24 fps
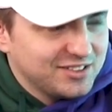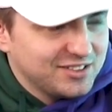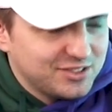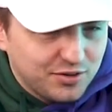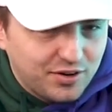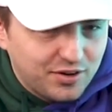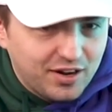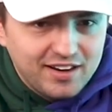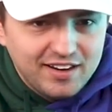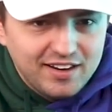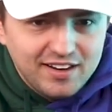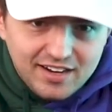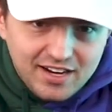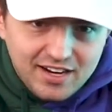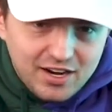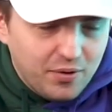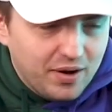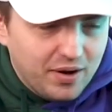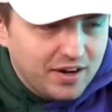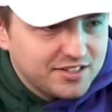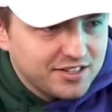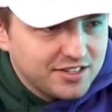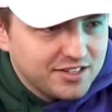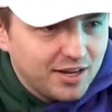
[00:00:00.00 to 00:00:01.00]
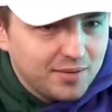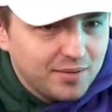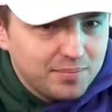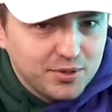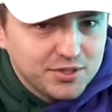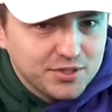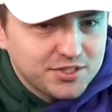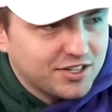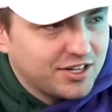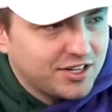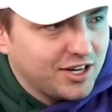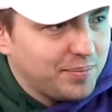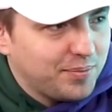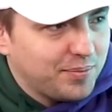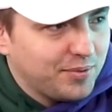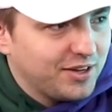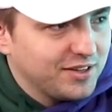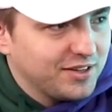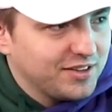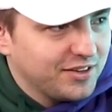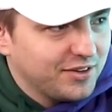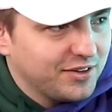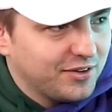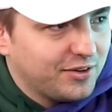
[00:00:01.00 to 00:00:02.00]
So he wakes up, puts a couple
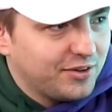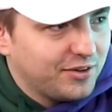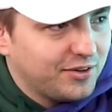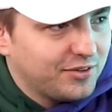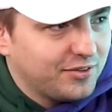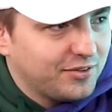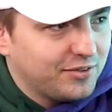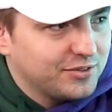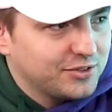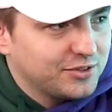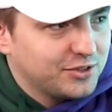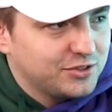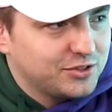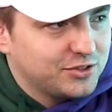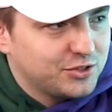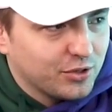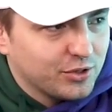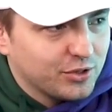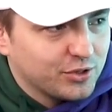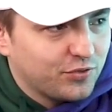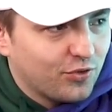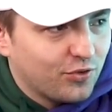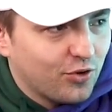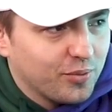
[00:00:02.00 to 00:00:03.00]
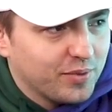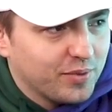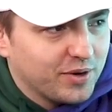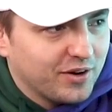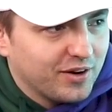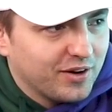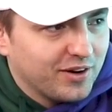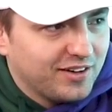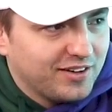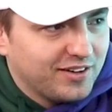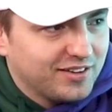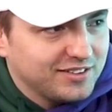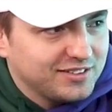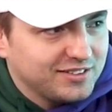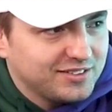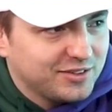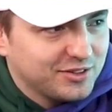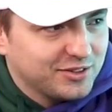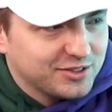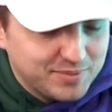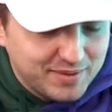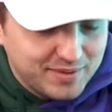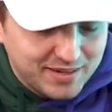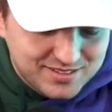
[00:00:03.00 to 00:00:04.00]
on the old George Foreman grill, and
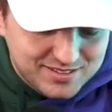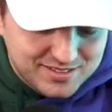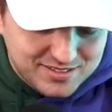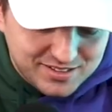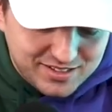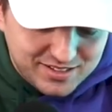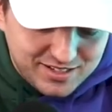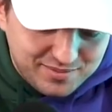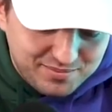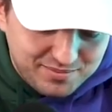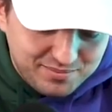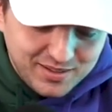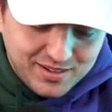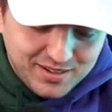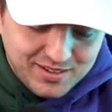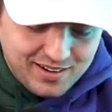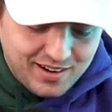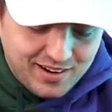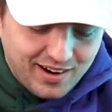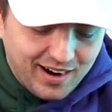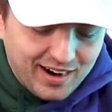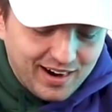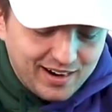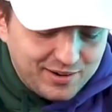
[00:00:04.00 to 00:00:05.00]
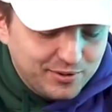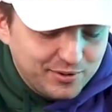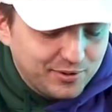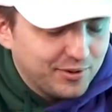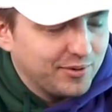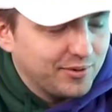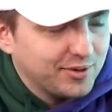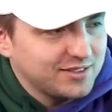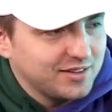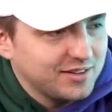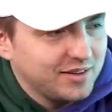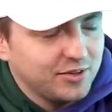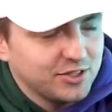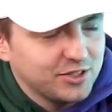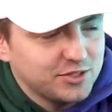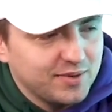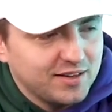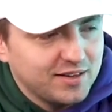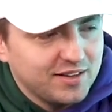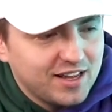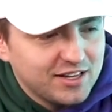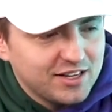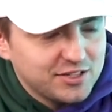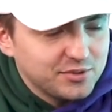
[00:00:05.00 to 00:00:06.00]
goes back to sleep. All right, cool. What's
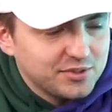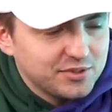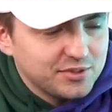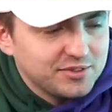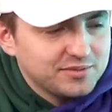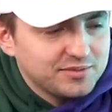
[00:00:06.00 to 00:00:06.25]
my last one?